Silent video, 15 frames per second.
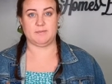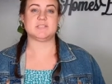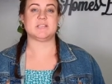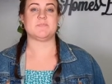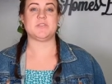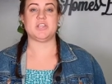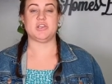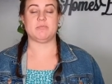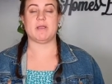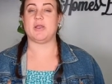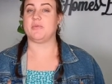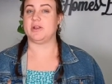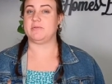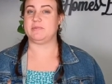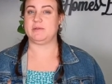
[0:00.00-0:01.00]
Something you might
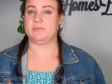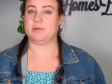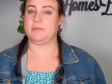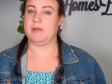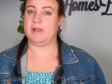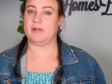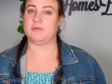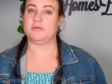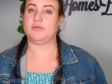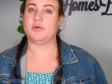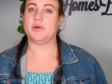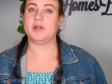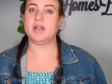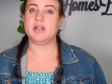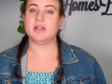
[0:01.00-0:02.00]
want to be prepared for